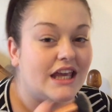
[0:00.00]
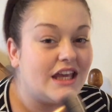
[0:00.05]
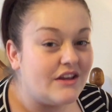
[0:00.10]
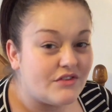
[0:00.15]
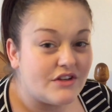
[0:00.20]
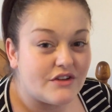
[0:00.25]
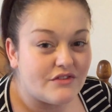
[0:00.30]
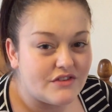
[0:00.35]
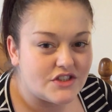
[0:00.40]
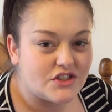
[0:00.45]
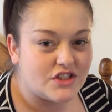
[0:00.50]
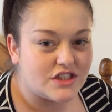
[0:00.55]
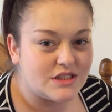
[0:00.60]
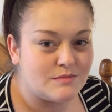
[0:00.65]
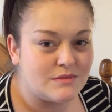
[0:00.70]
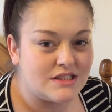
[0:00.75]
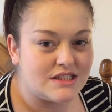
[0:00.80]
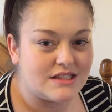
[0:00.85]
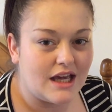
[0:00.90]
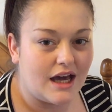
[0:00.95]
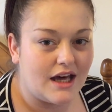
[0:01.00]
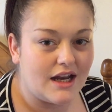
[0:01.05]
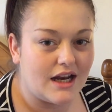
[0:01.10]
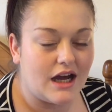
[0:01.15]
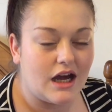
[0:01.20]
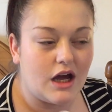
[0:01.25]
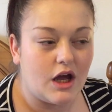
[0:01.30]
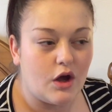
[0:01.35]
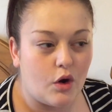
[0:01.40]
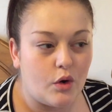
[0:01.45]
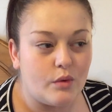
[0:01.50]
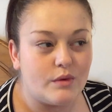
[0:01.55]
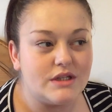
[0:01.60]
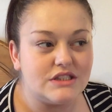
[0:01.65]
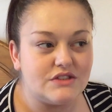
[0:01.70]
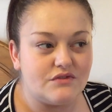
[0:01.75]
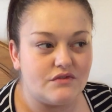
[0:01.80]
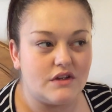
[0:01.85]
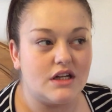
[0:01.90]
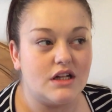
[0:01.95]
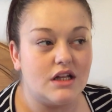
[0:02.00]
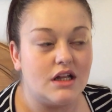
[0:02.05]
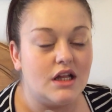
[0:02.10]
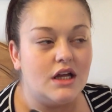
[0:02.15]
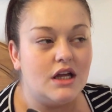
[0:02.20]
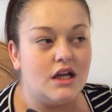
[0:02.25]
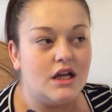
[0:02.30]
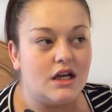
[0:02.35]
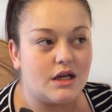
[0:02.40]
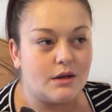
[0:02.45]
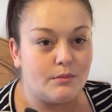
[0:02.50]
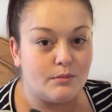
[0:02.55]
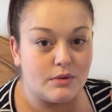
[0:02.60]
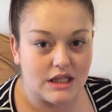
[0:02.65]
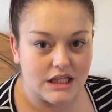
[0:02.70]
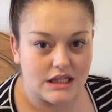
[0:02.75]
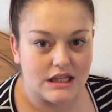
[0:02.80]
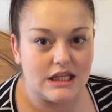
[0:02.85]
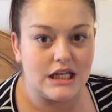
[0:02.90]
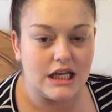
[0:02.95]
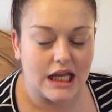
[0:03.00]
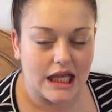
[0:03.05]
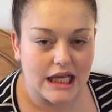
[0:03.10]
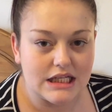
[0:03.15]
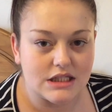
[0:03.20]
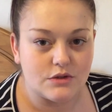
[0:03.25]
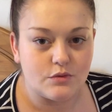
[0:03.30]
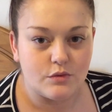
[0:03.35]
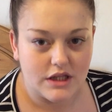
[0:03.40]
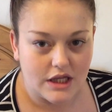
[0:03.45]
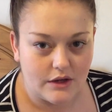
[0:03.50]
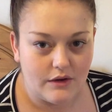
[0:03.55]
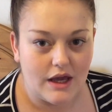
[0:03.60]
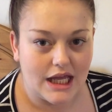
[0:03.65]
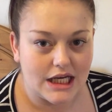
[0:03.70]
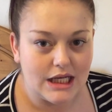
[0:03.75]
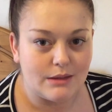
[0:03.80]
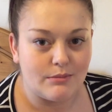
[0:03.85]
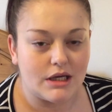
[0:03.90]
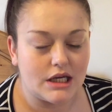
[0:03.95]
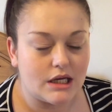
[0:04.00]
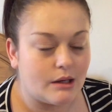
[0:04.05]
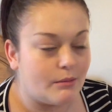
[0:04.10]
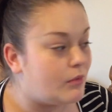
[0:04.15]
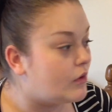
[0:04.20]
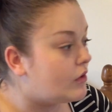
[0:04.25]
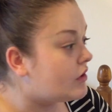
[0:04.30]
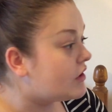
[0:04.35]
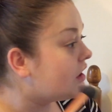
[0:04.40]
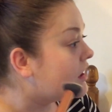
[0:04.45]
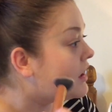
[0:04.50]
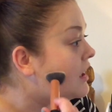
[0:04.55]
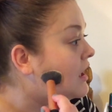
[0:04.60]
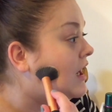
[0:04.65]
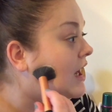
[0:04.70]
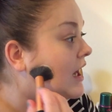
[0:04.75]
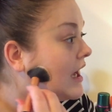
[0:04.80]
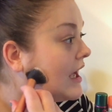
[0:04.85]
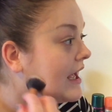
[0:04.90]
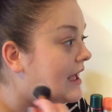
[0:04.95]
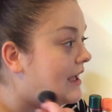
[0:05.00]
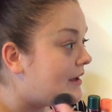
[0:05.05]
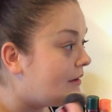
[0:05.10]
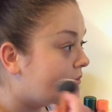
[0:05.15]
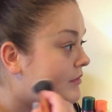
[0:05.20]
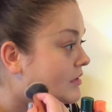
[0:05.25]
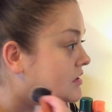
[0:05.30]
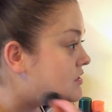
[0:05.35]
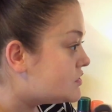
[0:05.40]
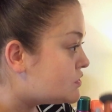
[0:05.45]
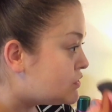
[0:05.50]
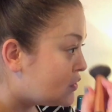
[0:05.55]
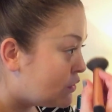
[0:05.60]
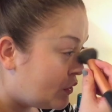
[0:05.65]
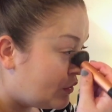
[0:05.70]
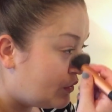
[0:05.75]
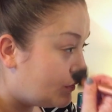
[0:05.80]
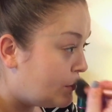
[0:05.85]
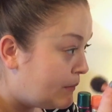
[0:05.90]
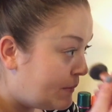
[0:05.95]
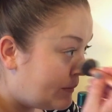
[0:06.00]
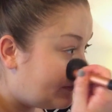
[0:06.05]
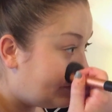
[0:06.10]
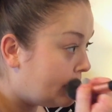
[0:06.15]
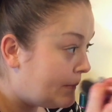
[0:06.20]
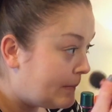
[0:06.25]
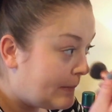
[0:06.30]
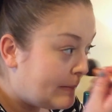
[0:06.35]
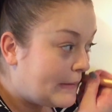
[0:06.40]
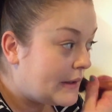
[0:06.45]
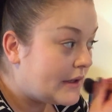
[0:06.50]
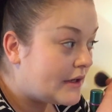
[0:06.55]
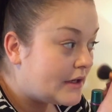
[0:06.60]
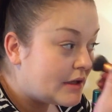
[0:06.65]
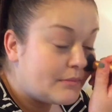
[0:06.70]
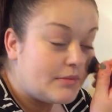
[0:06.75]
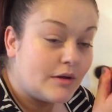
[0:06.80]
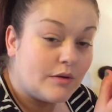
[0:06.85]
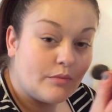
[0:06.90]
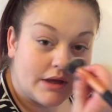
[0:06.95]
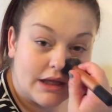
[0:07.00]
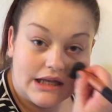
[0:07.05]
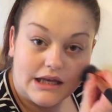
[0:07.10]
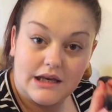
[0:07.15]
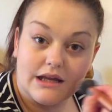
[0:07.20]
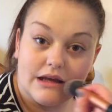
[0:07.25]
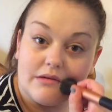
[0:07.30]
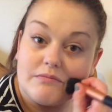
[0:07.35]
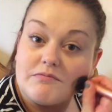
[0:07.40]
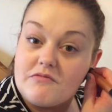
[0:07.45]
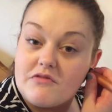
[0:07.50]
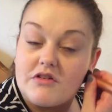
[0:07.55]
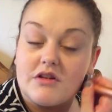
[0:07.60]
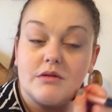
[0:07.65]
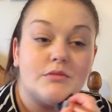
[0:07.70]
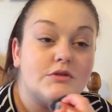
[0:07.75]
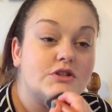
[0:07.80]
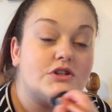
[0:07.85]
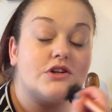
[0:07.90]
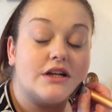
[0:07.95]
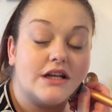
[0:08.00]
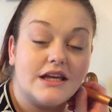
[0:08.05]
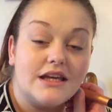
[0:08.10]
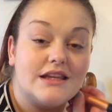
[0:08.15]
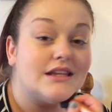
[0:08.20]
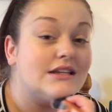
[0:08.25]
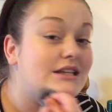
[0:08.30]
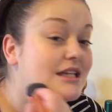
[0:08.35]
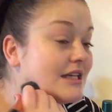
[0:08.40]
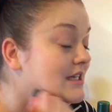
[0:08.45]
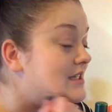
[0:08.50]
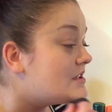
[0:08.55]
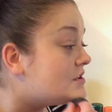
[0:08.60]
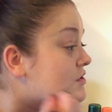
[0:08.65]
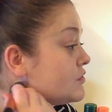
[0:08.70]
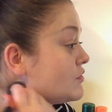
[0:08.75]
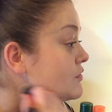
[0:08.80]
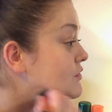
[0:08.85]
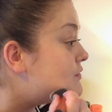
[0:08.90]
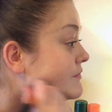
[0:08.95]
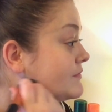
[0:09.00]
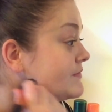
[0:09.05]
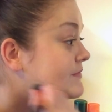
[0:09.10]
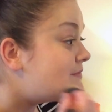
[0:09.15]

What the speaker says: even if it's just mascara. I always feel completely naked without any makeup on. So you're going to be wearing it for the majority of the day, so